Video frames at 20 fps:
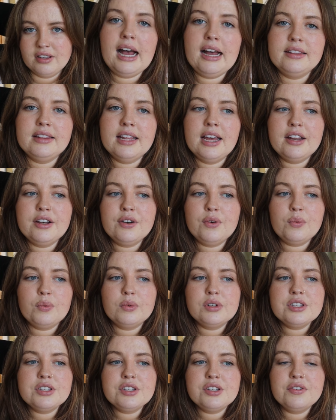And then
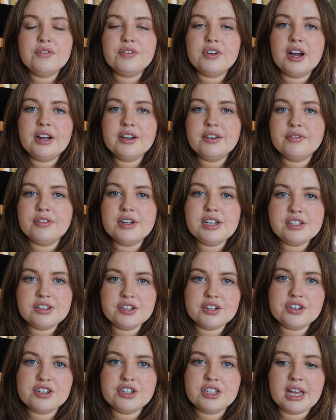once you've kind of
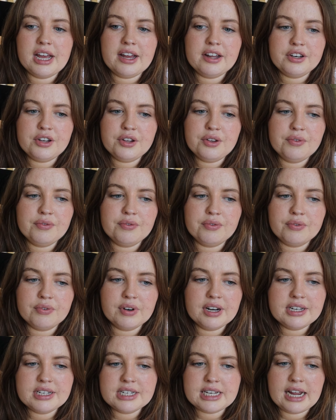researched that and you've
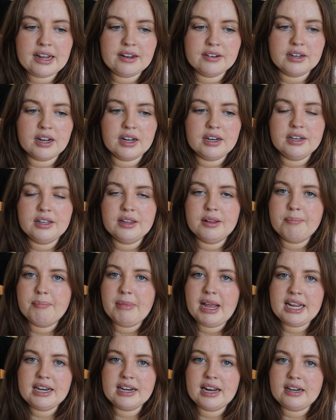written down kind of the
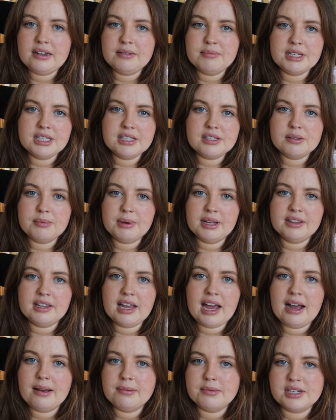main elements about
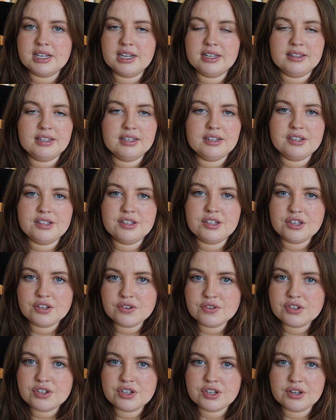the habitat that it's
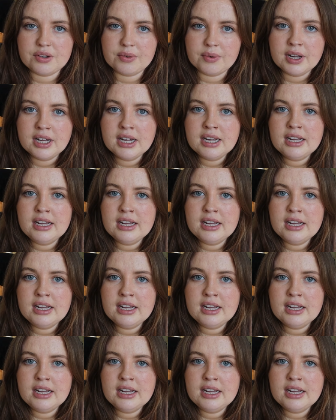used to,